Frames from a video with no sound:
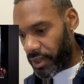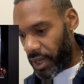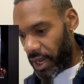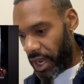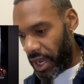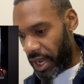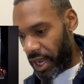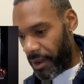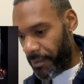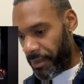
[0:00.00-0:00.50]

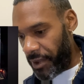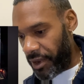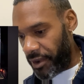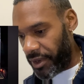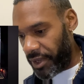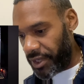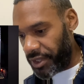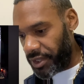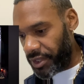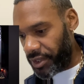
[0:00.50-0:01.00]
I got better
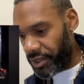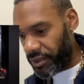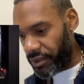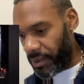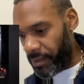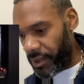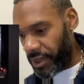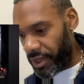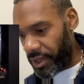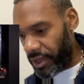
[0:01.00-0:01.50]
issues to do.
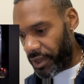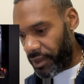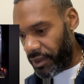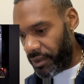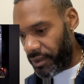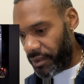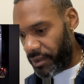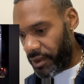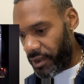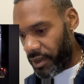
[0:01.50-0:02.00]
I'm gonna tell
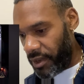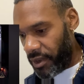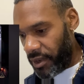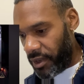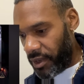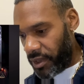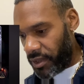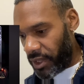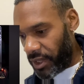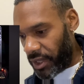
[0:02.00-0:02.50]
you,
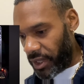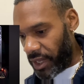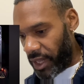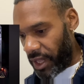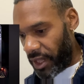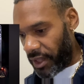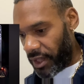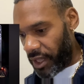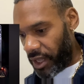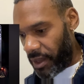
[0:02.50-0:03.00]
like the
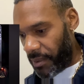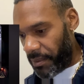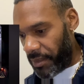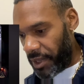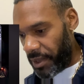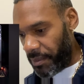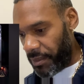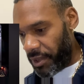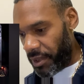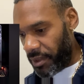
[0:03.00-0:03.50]
last time,
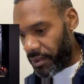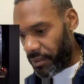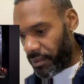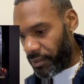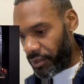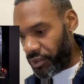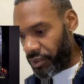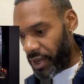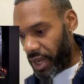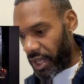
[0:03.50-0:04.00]
hit me
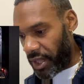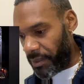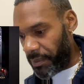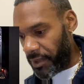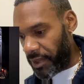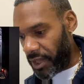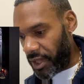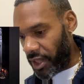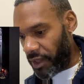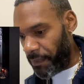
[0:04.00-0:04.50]
when you got some
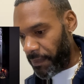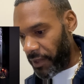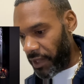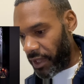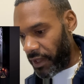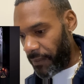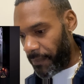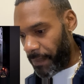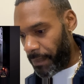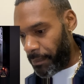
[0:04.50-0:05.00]
sense,
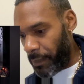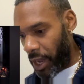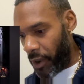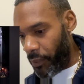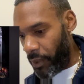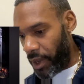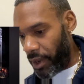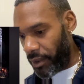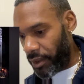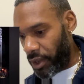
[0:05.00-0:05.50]
P. My
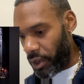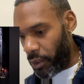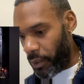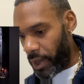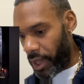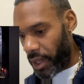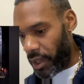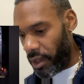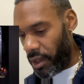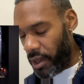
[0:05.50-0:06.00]
way or no
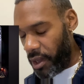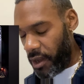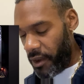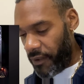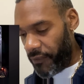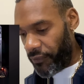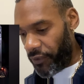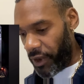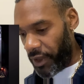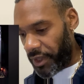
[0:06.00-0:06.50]
way.
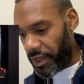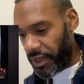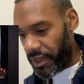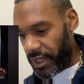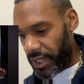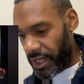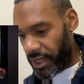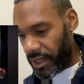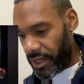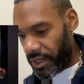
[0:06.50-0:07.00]
Frosty
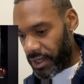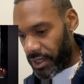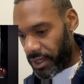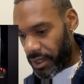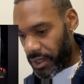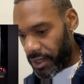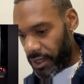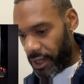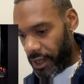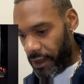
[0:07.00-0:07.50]
says
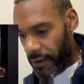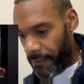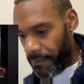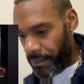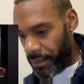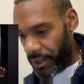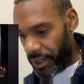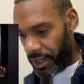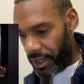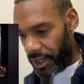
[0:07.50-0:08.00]

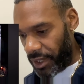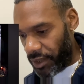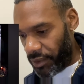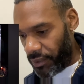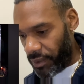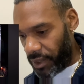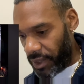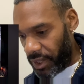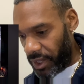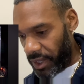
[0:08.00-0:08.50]
but
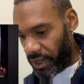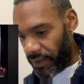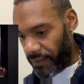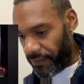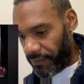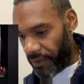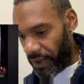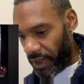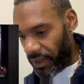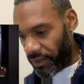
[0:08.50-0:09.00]
you can get
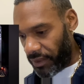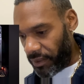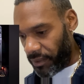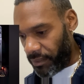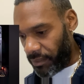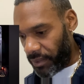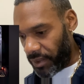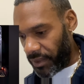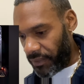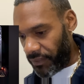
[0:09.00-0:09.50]
faster
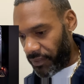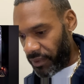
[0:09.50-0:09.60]
with it.